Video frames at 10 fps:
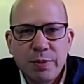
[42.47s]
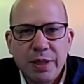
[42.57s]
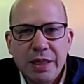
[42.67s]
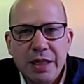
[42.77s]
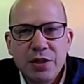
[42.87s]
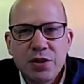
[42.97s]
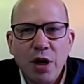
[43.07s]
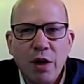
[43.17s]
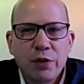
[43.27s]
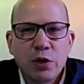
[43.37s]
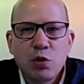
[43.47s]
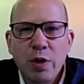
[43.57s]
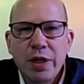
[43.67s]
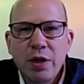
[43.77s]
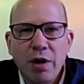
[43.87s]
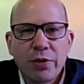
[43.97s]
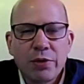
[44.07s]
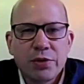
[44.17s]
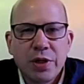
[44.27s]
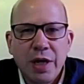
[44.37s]
to meet each of the 20
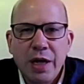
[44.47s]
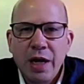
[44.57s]
authors.